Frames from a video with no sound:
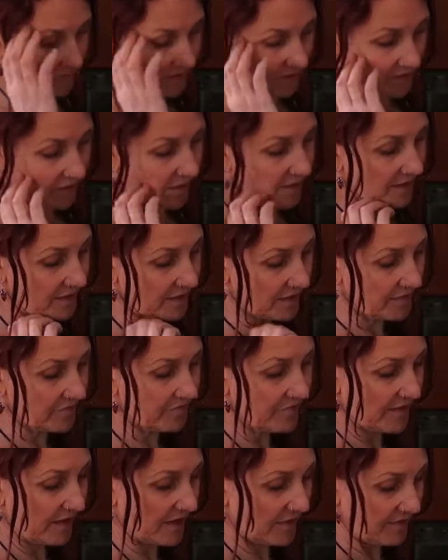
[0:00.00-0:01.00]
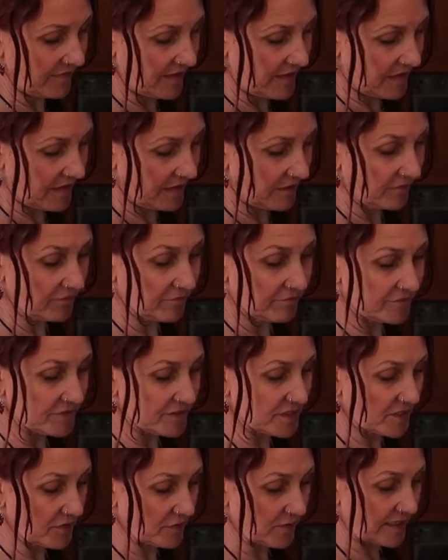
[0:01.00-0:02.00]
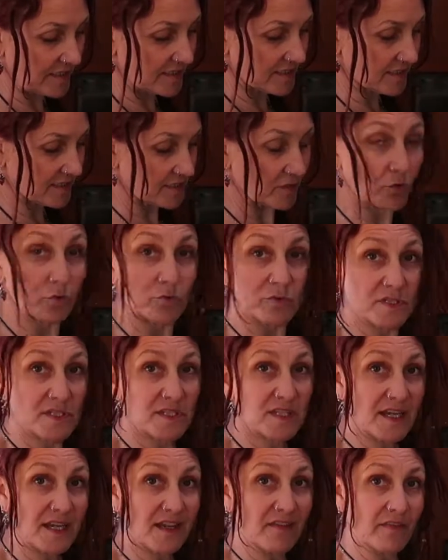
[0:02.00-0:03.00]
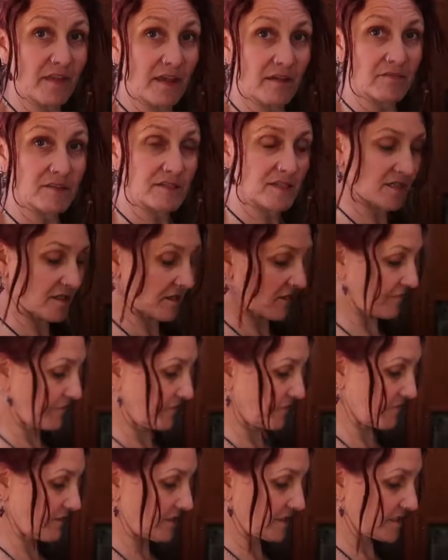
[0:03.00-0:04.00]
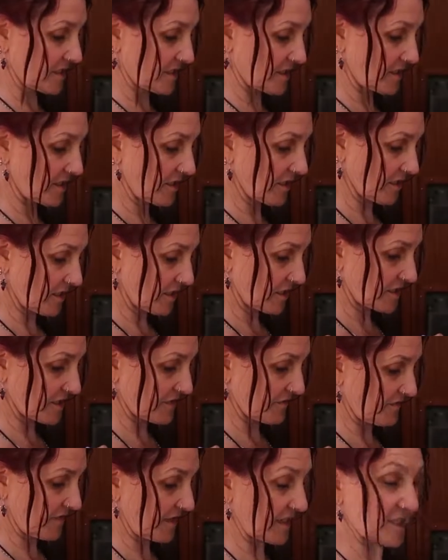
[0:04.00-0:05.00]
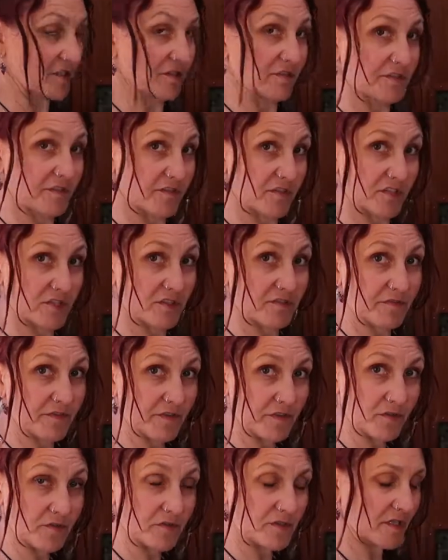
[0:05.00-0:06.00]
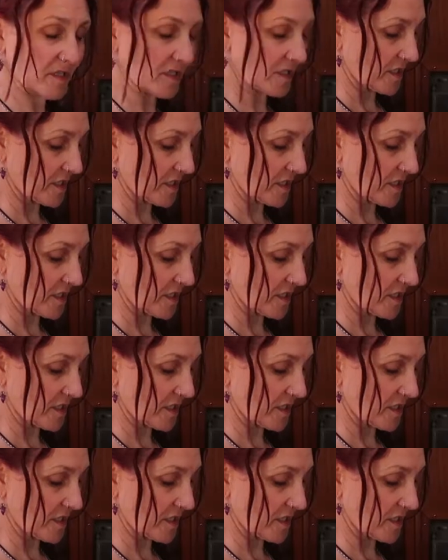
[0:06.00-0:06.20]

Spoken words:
Like leave that there for 2 weeks. All the tea in there is enough for it to feed off of its food.